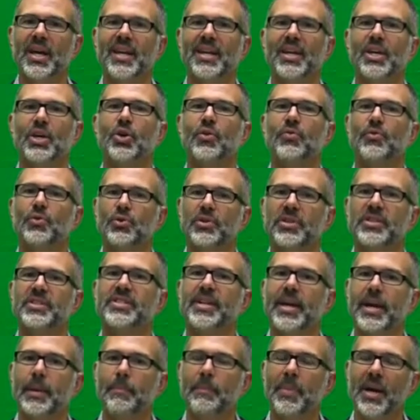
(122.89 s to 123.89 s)
and interview the
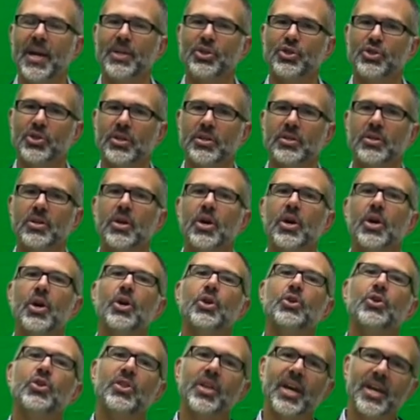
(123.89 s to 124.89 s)
same patient,
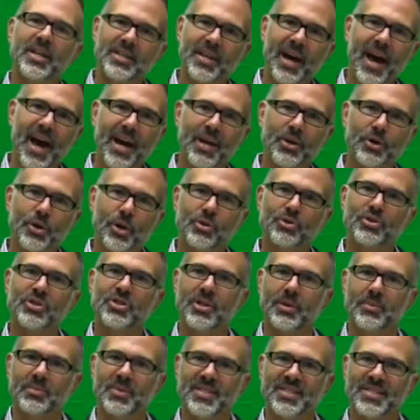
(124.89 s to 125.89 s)
do they diagnose
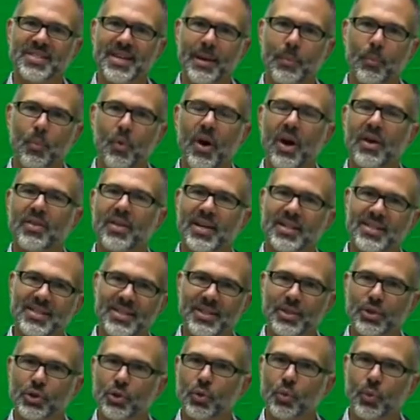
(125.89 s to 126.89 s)
them the same way? That's
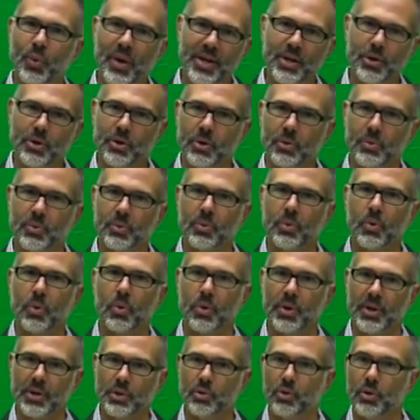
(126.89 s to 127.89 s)
inter-rater
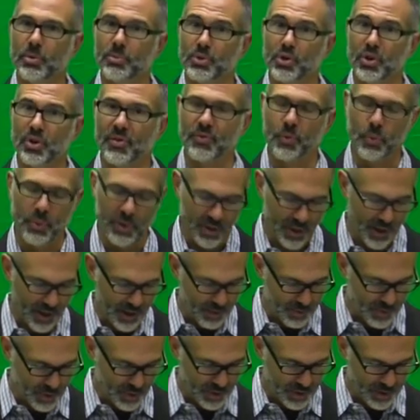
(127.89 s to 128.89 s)
or inter-observer
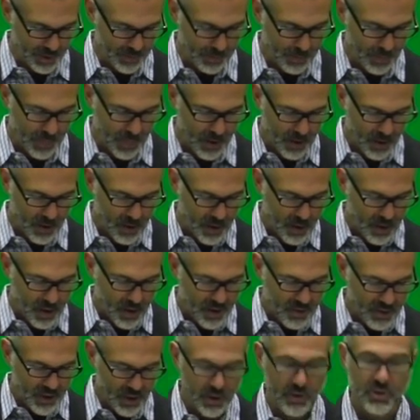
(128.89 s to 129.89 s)
reliability.
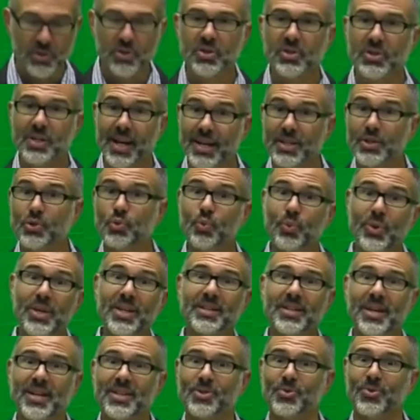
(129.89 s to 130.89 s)
There's
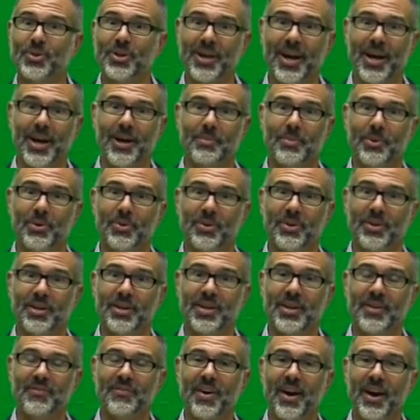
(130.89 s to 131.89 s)
test-retest
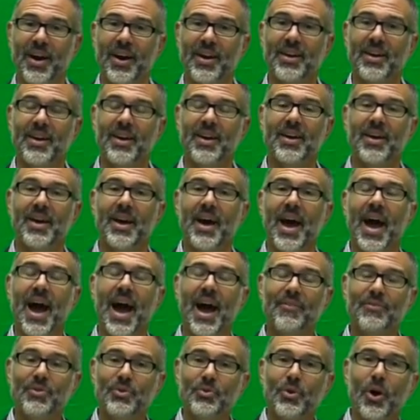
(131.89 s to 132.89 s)
reliability. If I
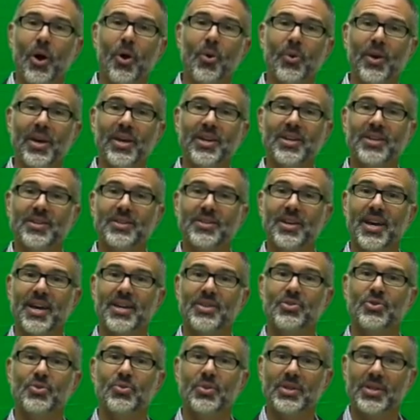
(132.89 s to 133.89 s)
have you go in
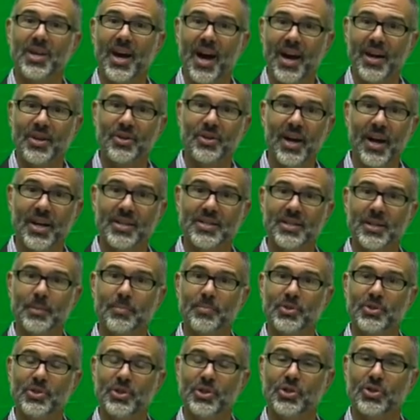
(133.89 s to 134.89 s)
and do a diagnostic
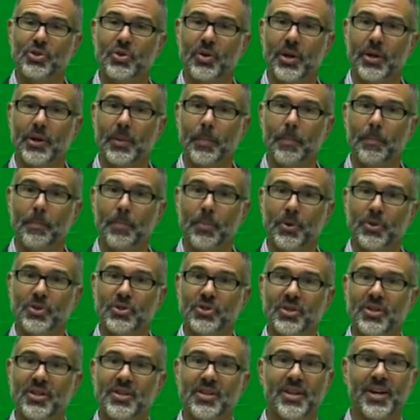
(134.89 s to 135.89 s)
procedure on a
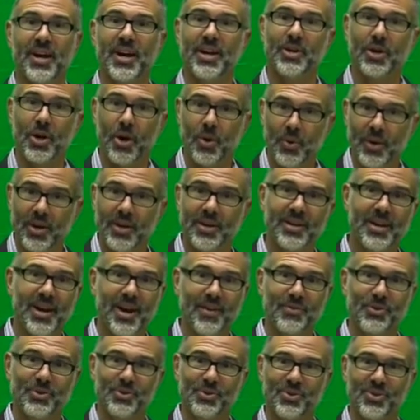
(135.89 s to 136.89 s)
person, and then I go in and
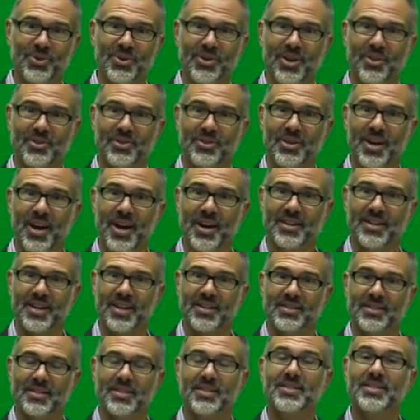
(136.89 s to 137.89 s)
have you do
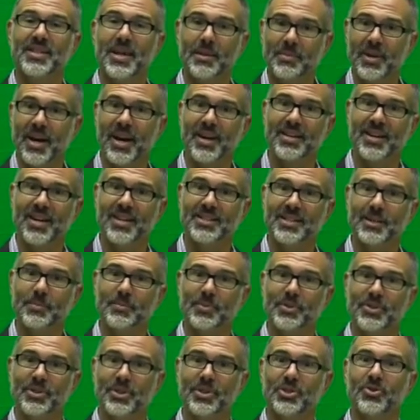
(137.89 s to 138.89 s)
the same diagnostic
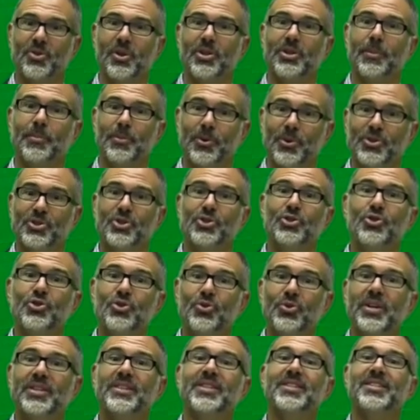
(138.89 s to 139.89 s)
procedure on the person, do
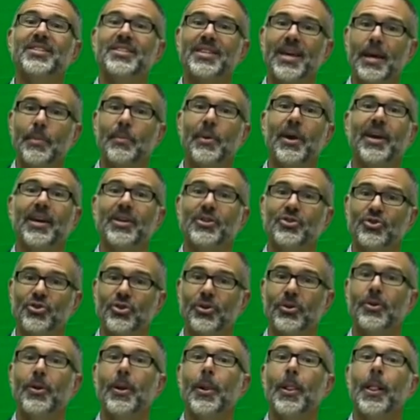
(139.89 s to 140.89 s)
you get the same
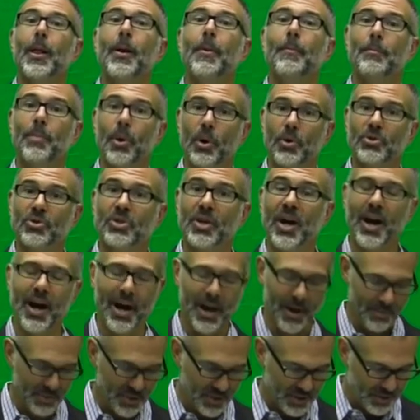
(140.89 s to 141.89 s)
answer both
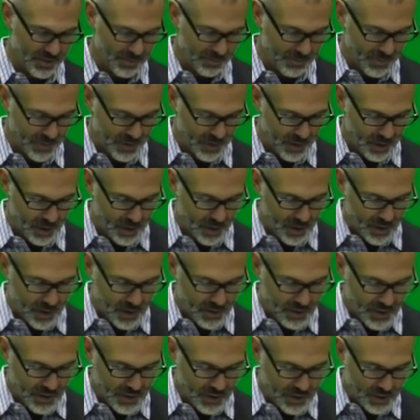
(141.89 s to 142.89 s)
times?
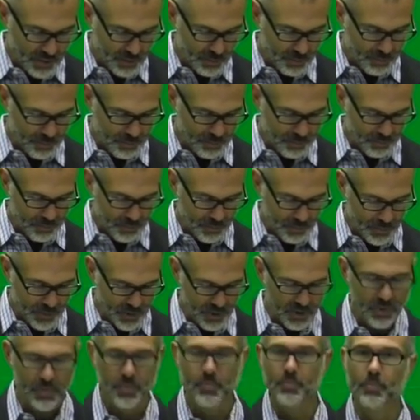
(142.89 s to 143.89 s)
There's
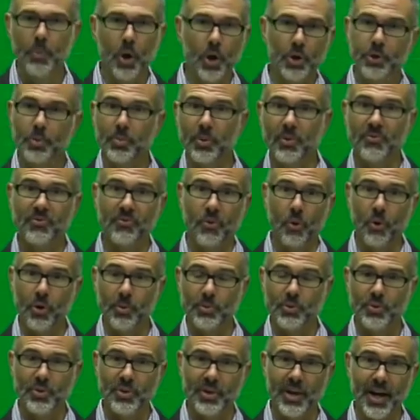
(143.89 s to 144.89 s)
multiple
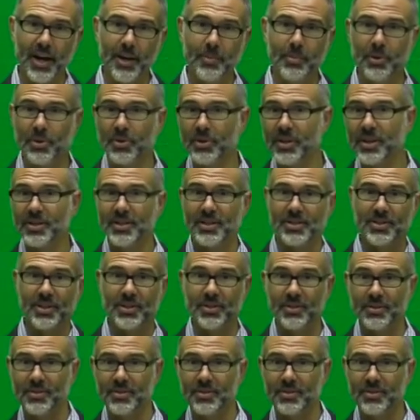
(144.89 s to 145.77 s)
forms reliability. Does